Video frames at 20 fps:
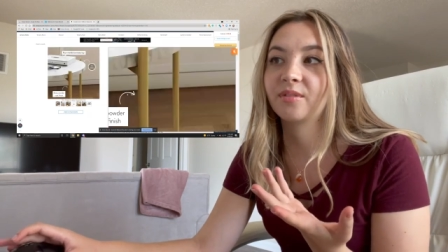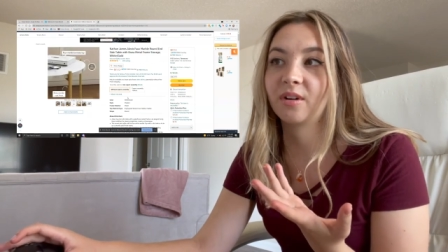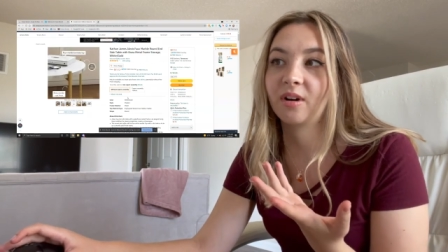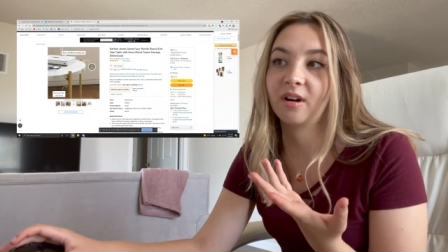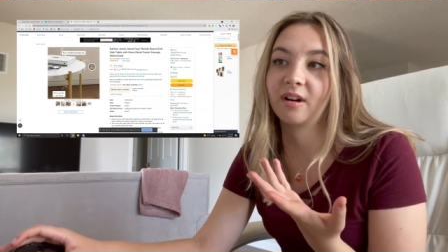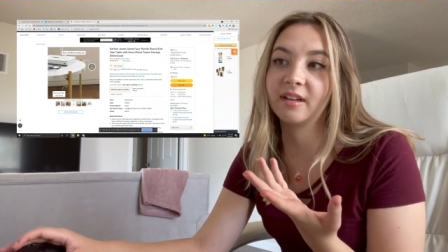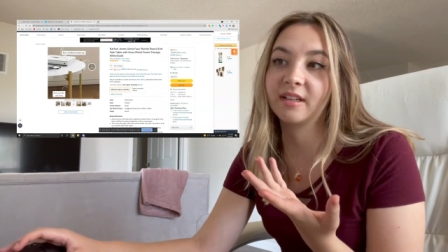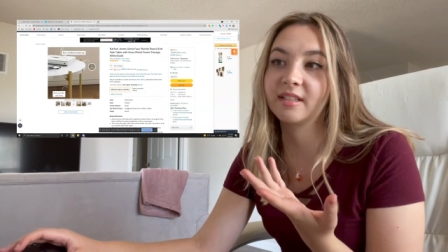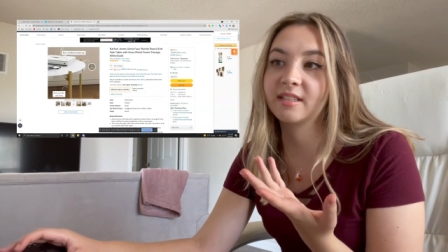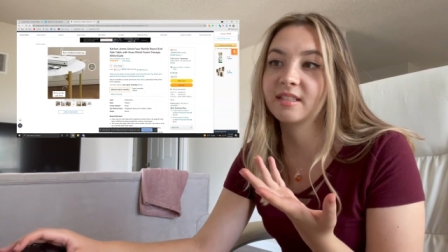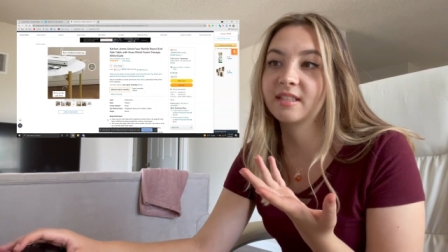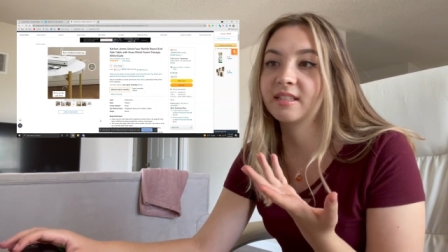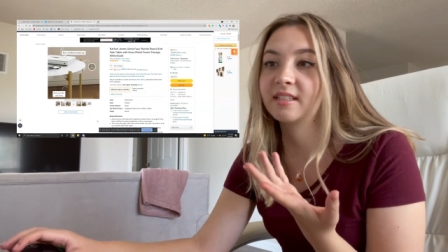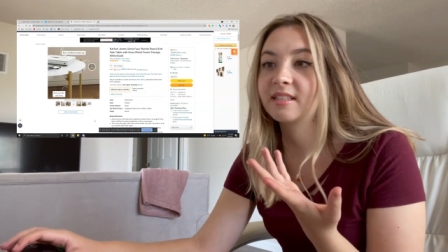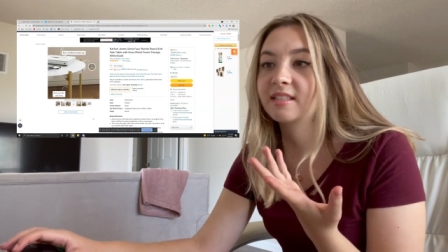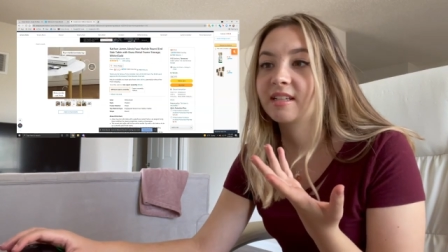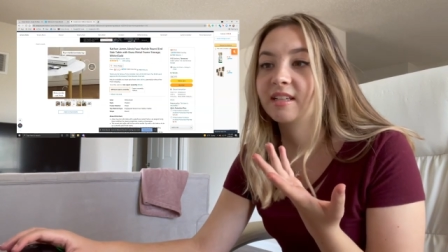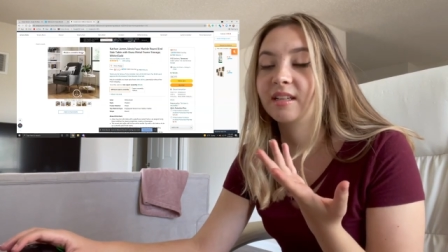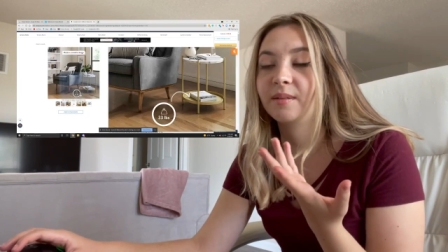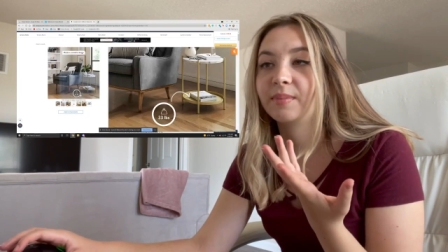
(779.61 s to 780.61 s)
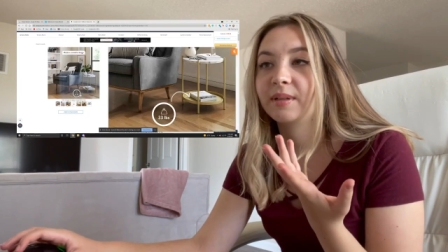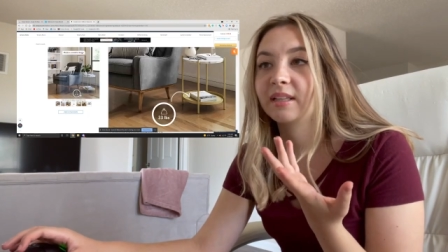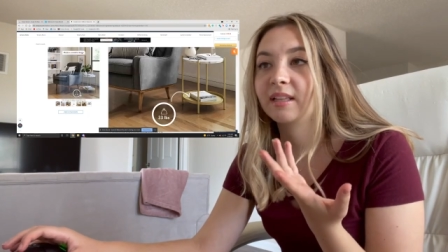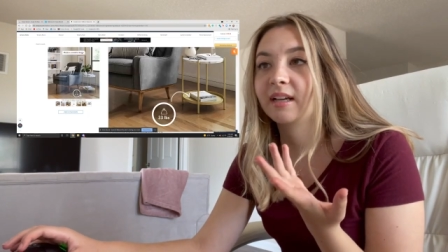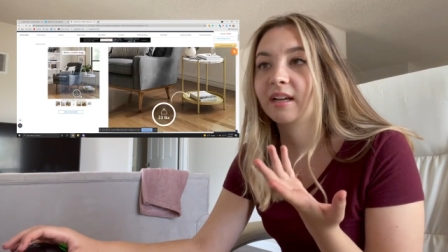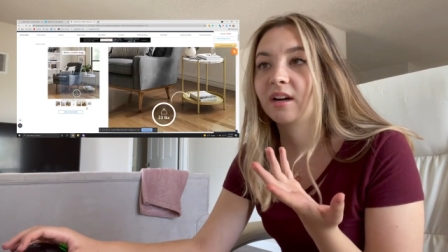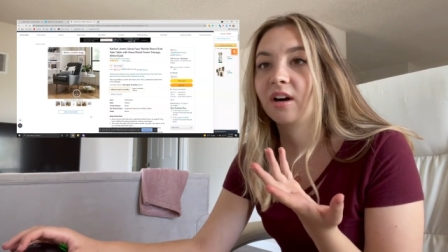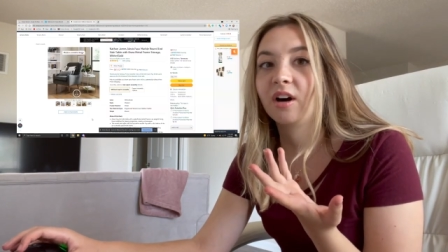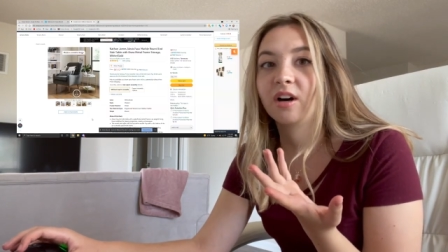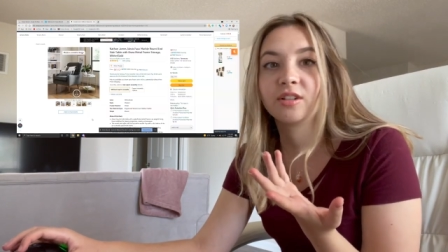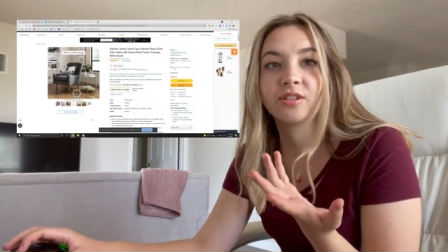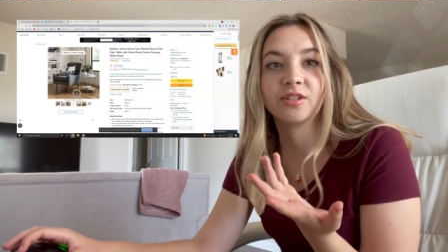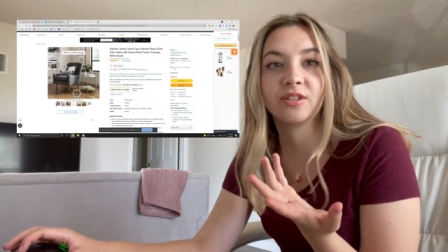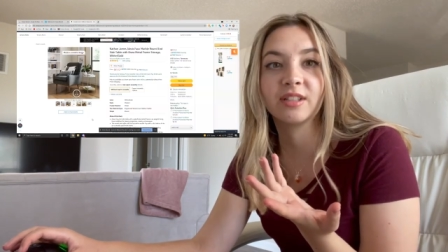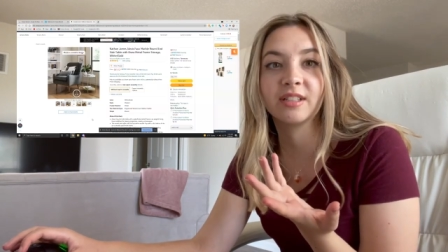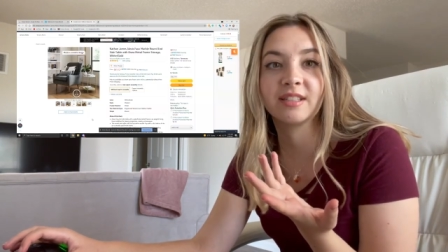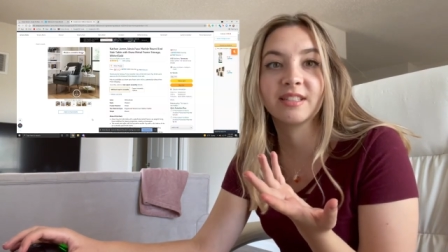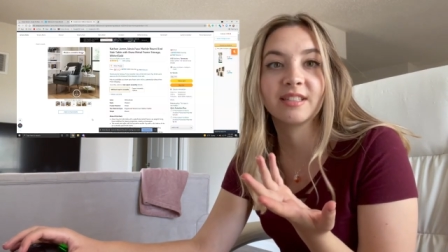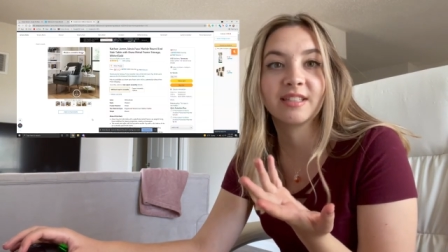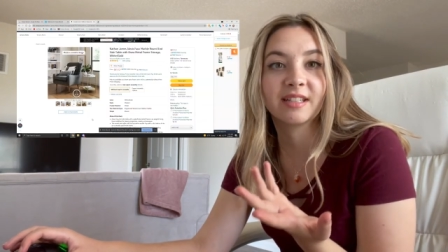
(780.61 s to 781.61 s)
Honestly, it's going to be like
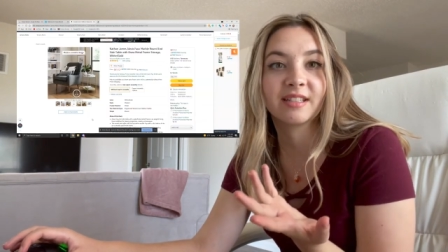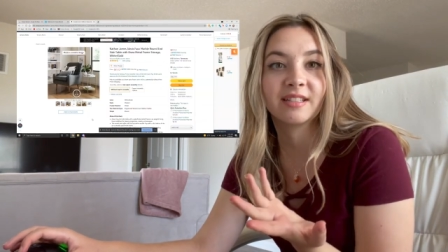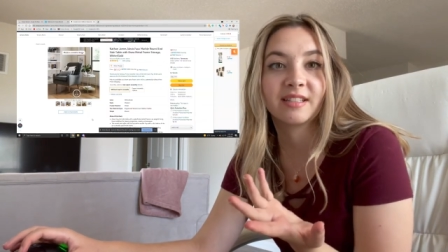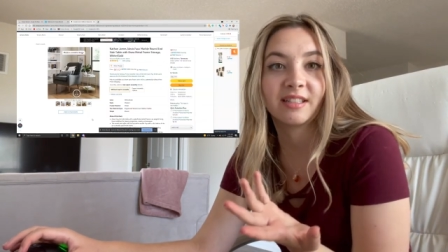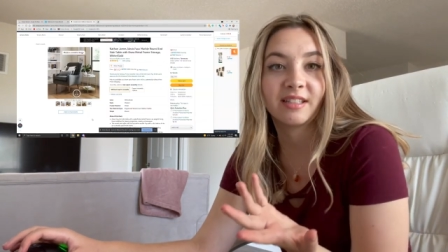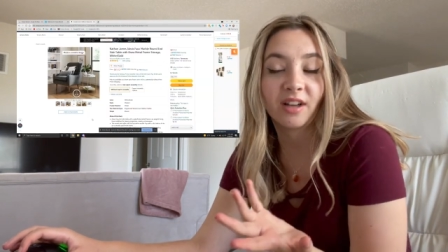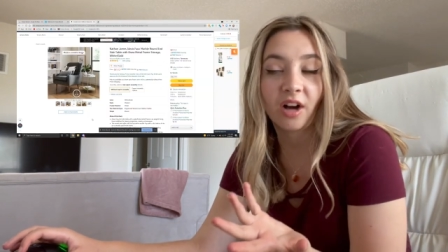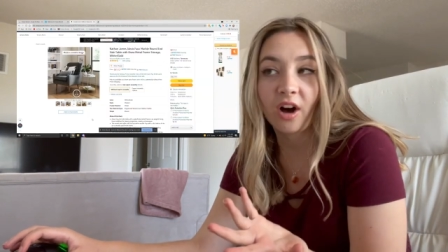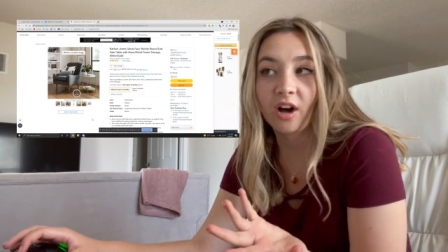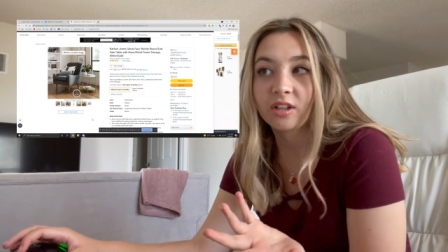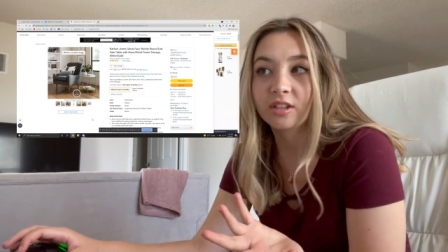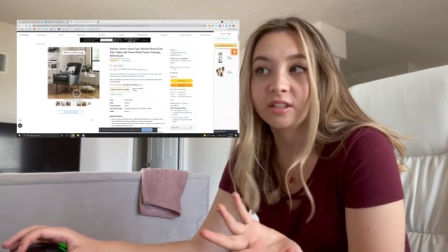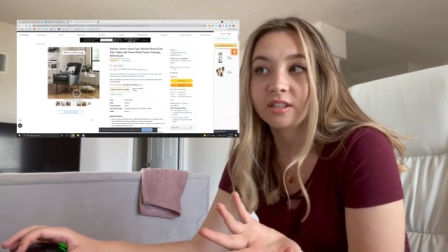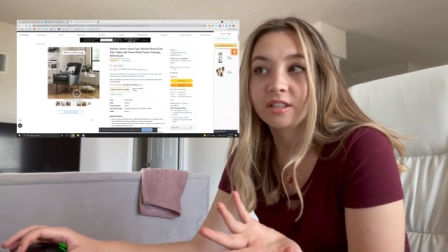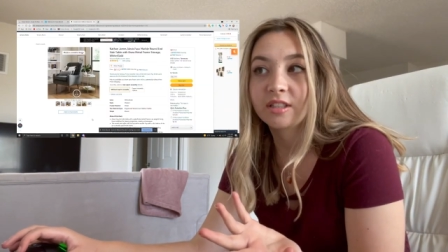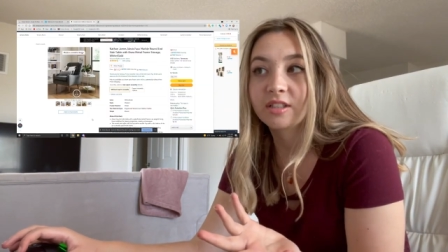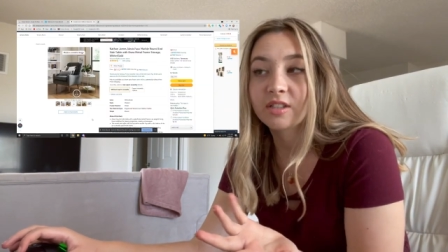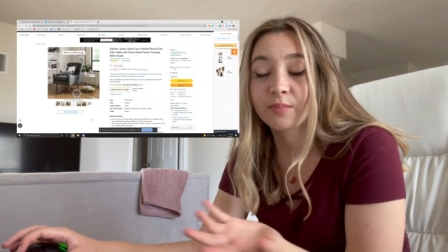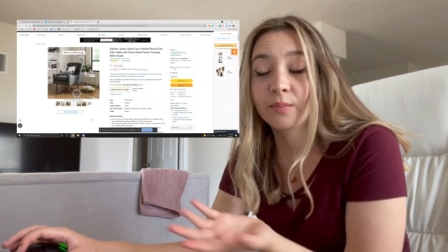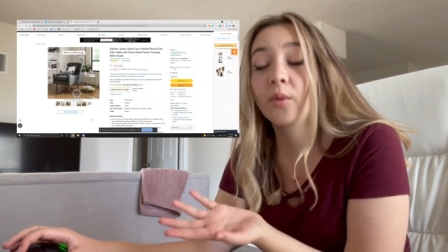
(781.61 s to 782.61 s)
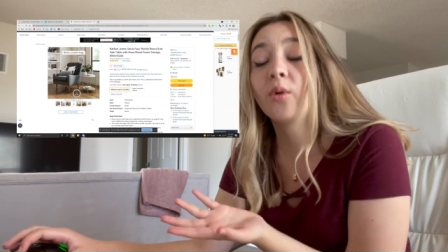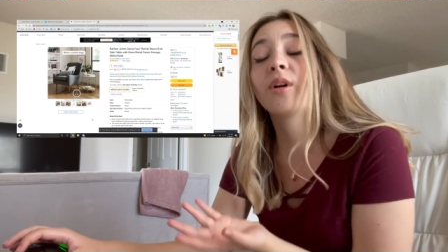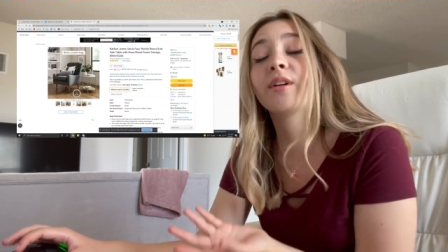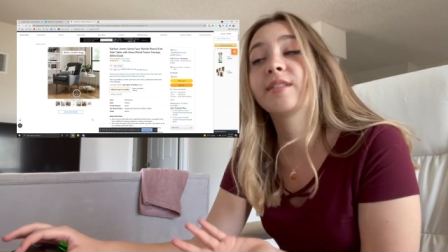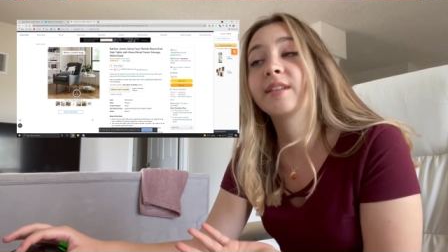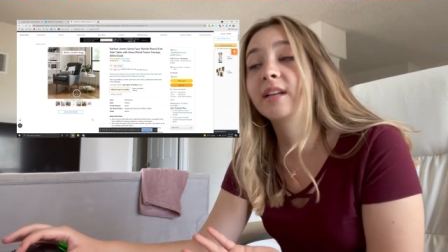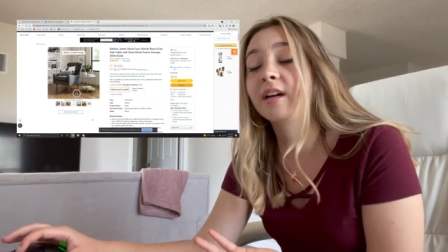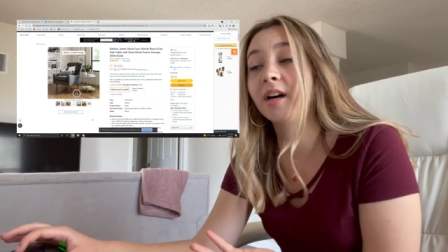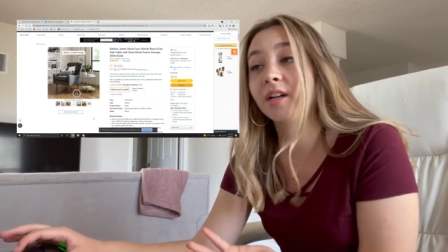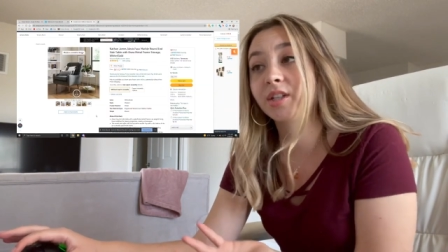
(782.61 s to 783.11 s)
$160, more than